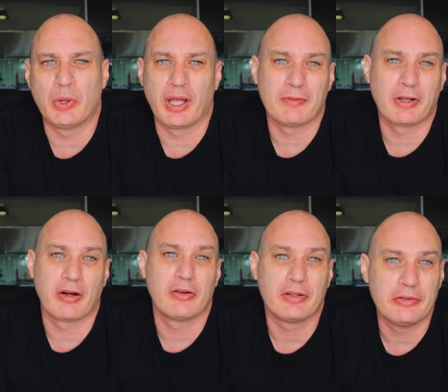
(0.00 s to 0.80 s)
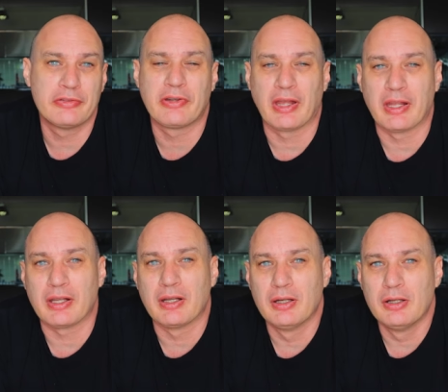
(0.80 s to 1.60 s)
where I'm currently
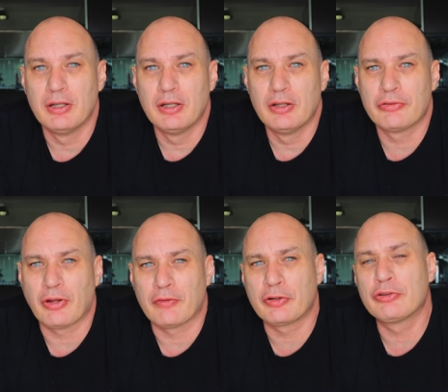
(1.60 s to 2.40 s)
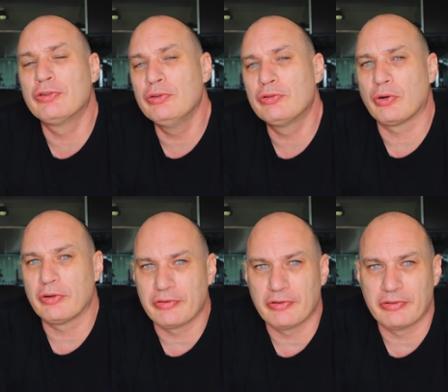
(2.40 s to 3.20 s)
staying. So I've got two
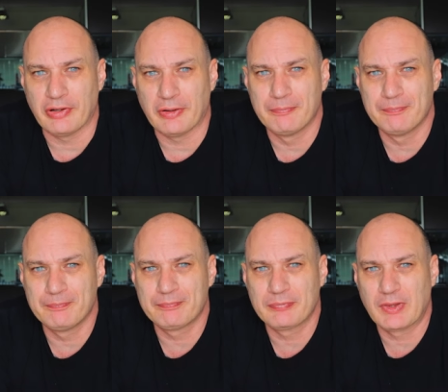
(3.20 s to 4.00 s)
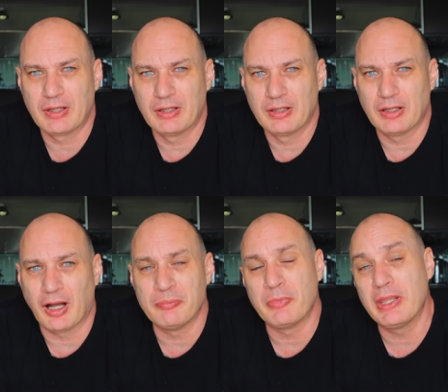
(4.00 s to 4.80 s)
choices here.
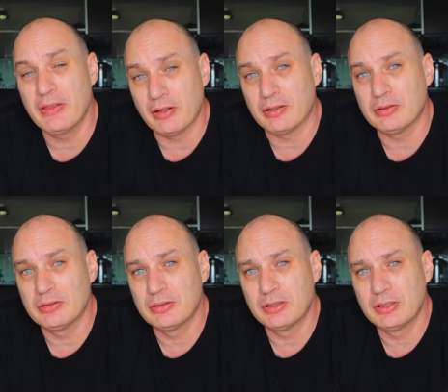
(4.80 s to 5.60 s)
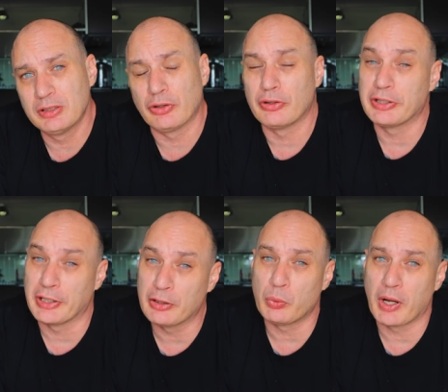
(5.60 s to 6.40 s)
I'm either going to
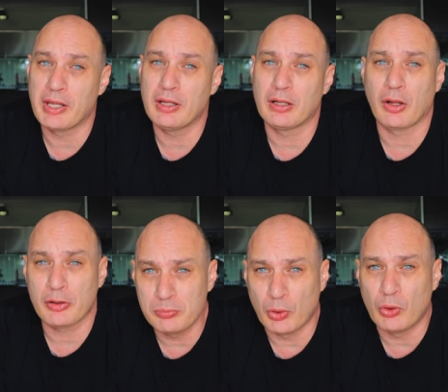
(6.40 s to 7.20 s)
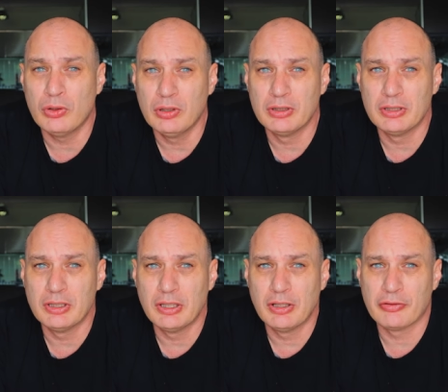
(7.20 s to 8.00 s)
get away a lot more
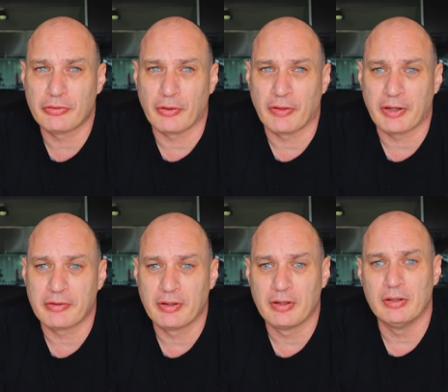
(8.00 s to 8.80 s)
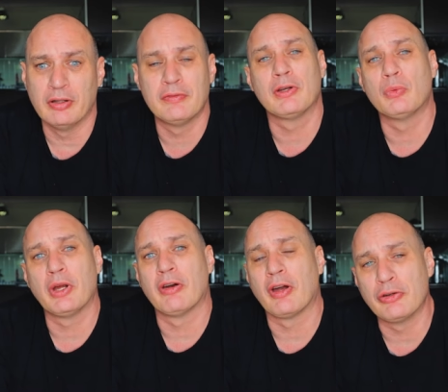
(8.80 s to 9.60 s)
so that living
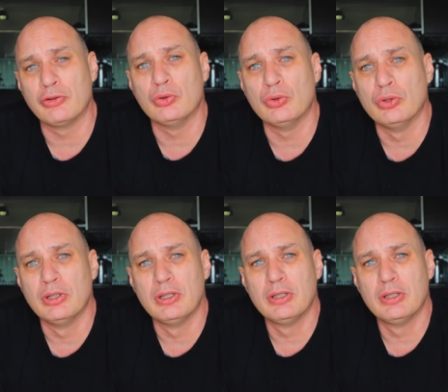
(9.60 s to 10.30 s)
where I do